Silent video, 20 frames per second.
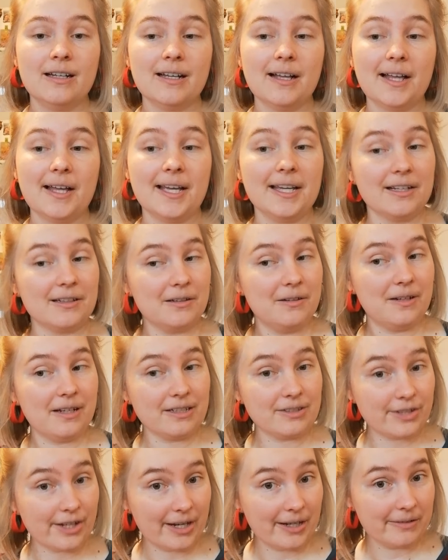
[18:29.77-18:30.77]

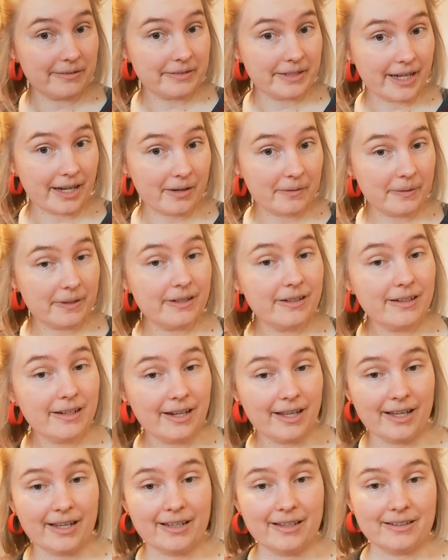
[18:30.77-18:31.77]
including Charles
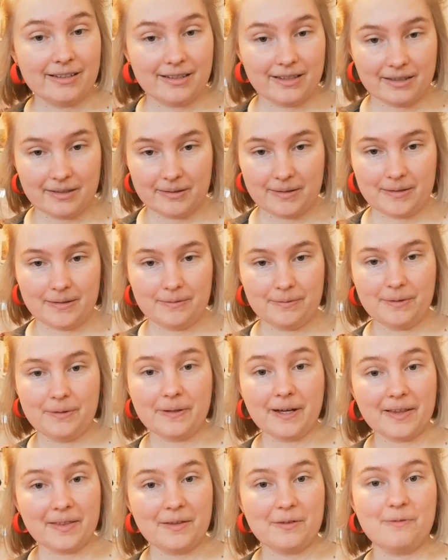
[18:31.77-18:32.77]
Darwin and a few
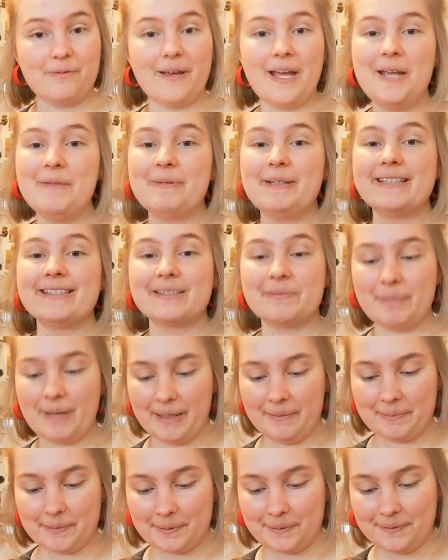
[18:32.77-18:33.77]
other famous
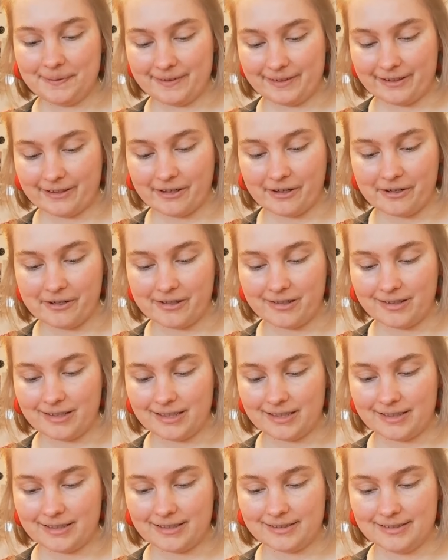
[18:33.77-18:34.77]
people. So
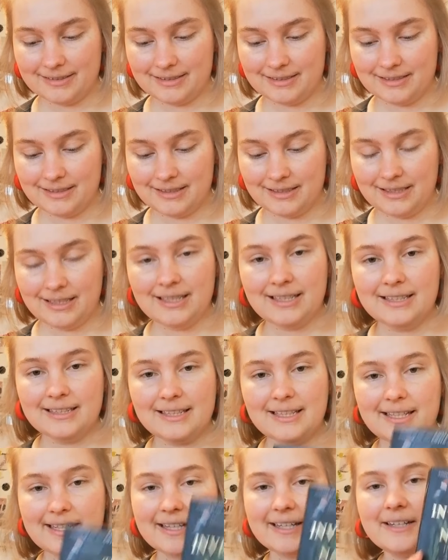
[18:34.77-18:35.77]

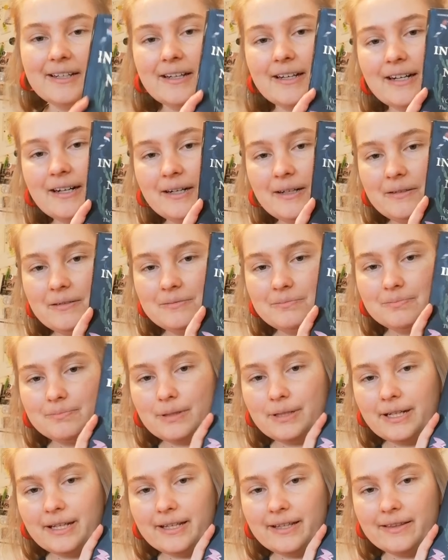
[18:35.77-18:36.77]
yeah, I'll
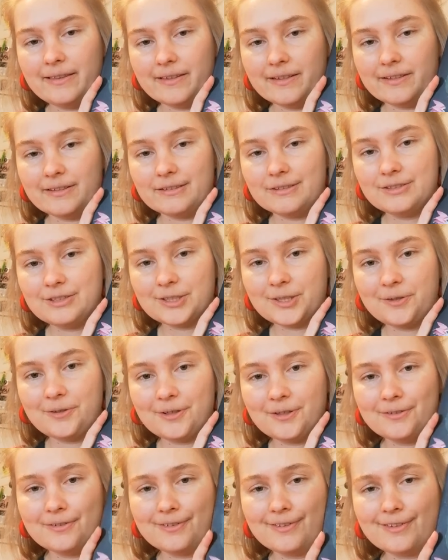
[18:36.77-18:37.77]
put it in the show
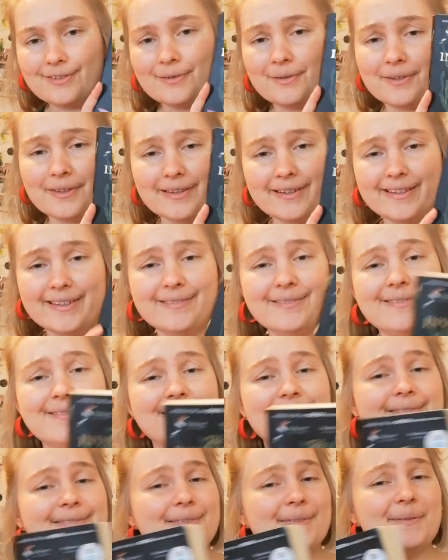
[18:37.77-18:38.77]
notes, or
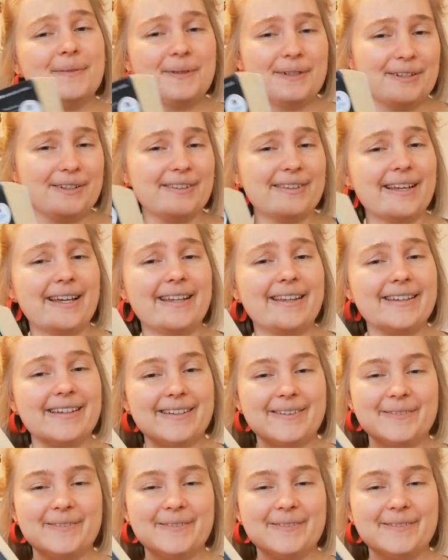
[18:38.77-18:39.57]
what do you say,